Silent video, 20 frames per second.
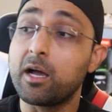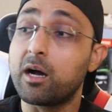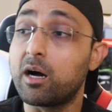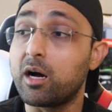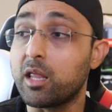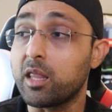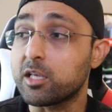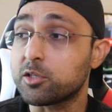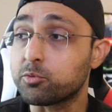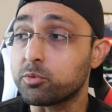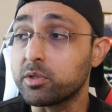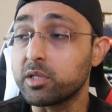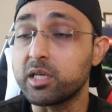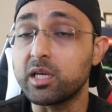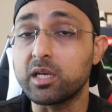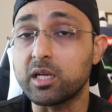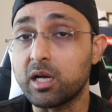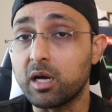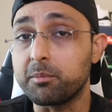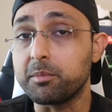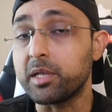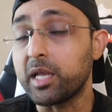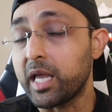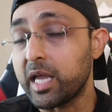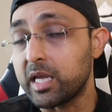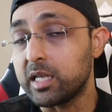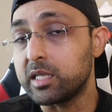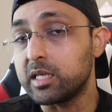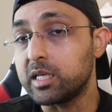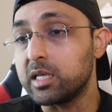That's really going to come in
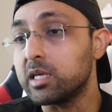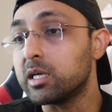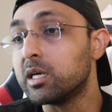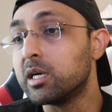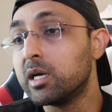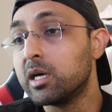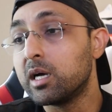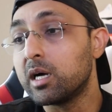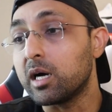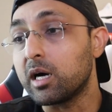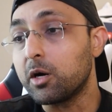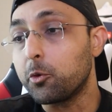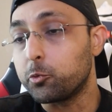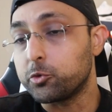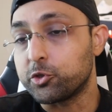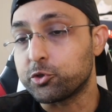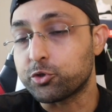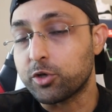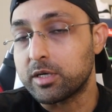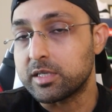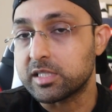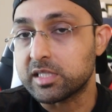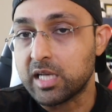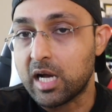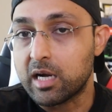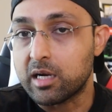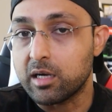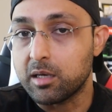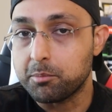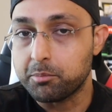handy when you're trying to
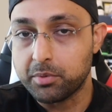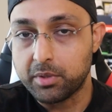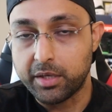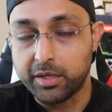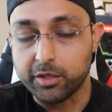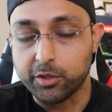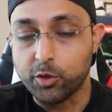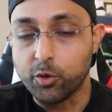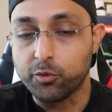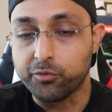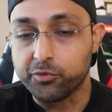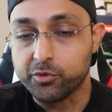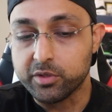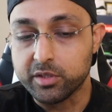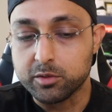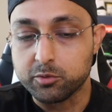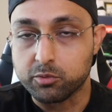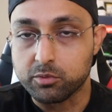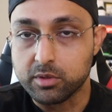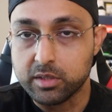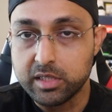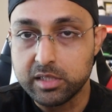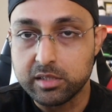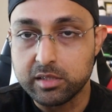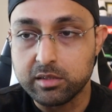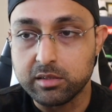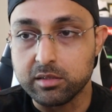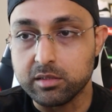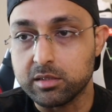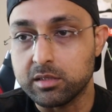stock up and go for these
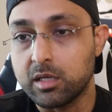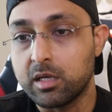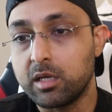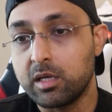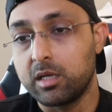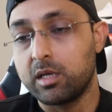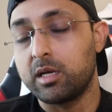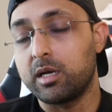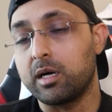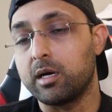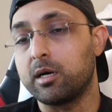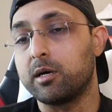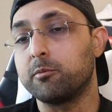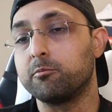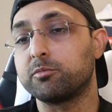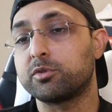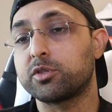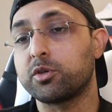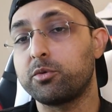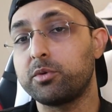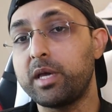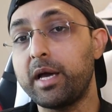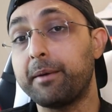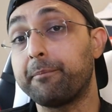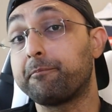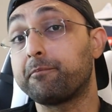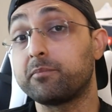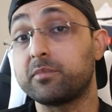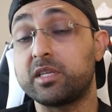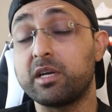releases. So
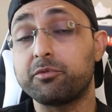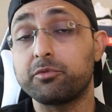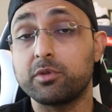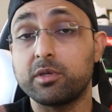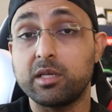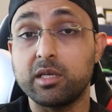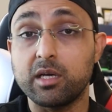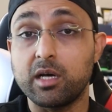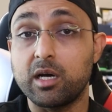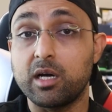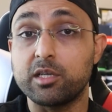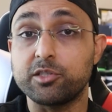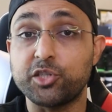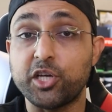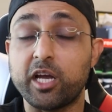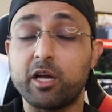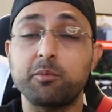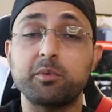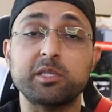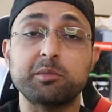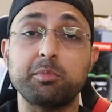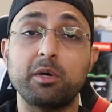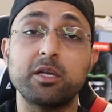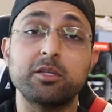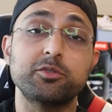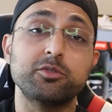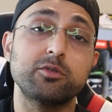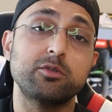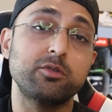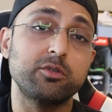yeah, definitely check out my
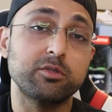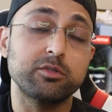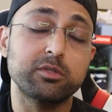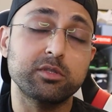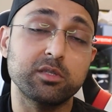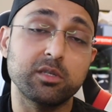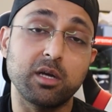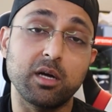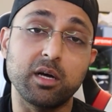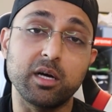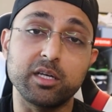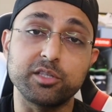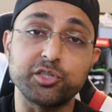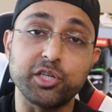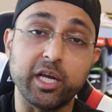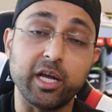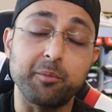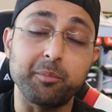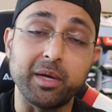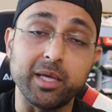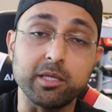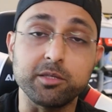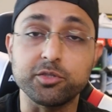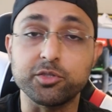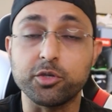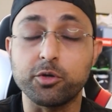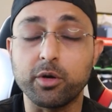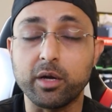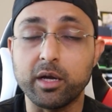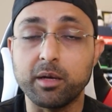sponsors, check out my
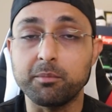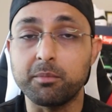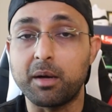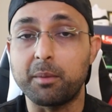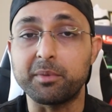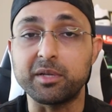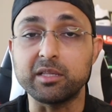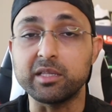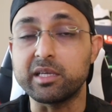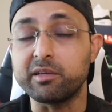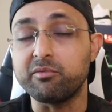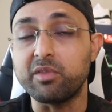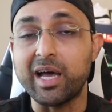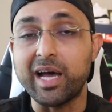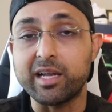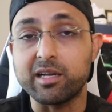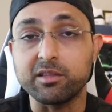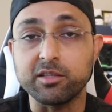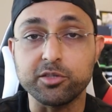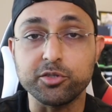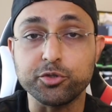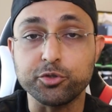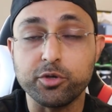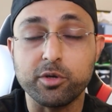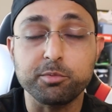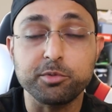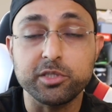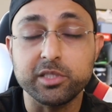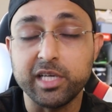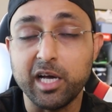Instagram. I'm going to leave that in the
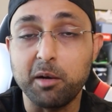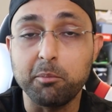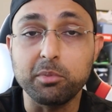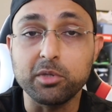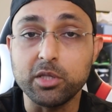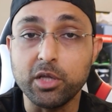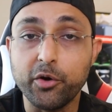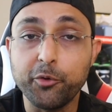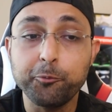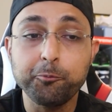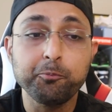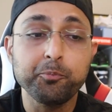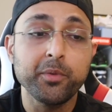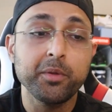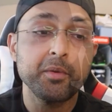description down below.